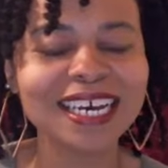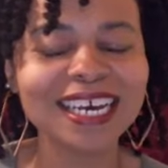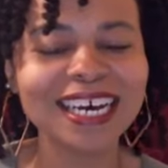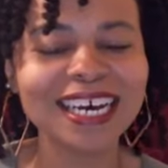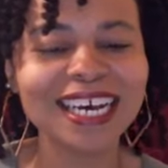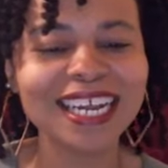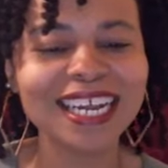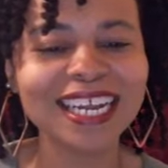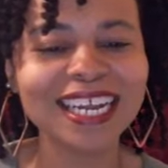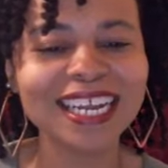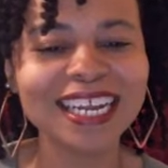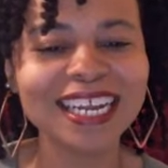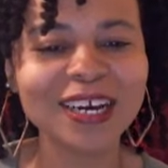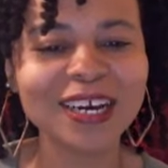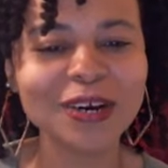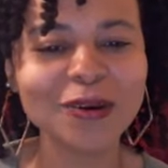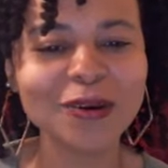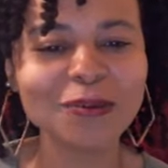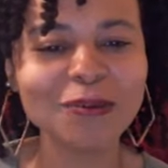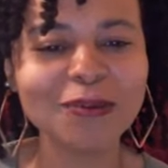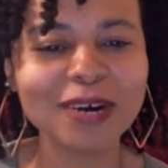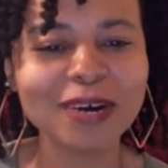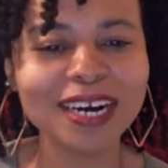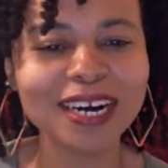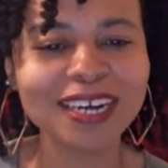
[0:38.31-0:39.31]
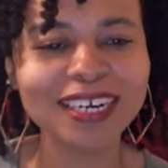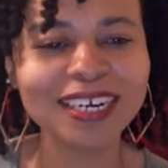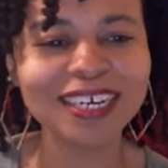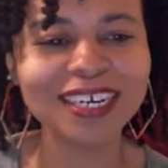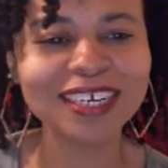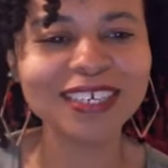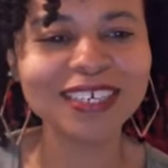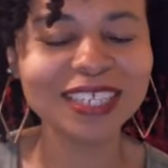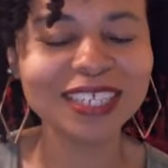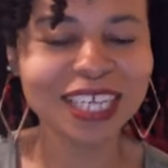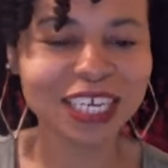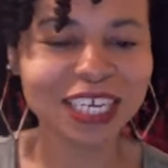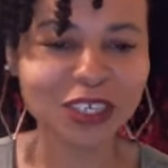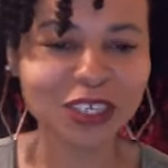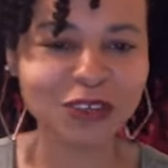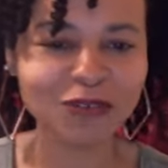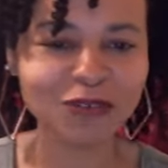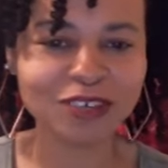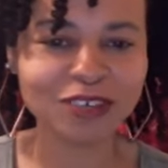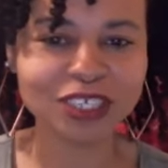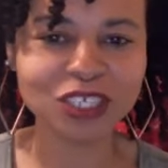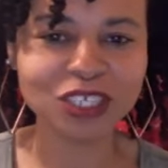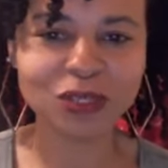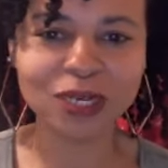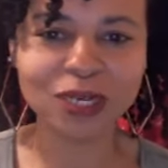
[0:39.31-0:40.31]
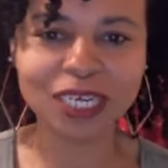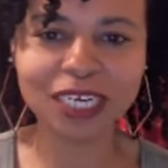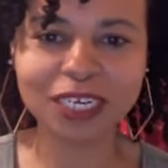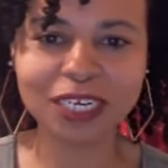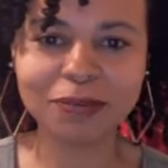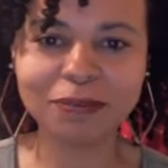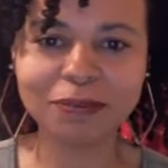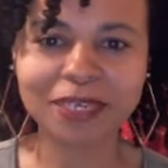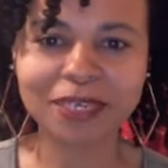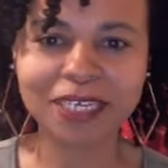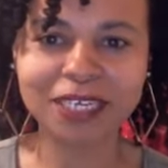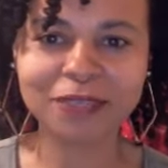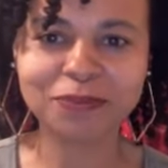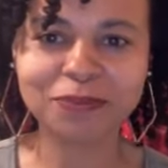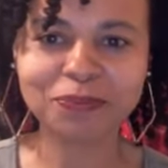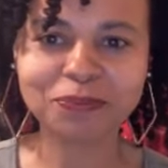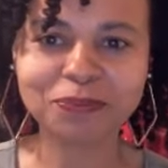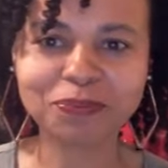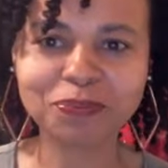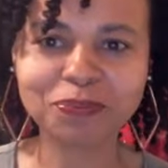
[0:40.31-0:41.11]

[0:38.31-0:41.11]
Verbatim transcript: Hello, Margot. Thank you for joining me.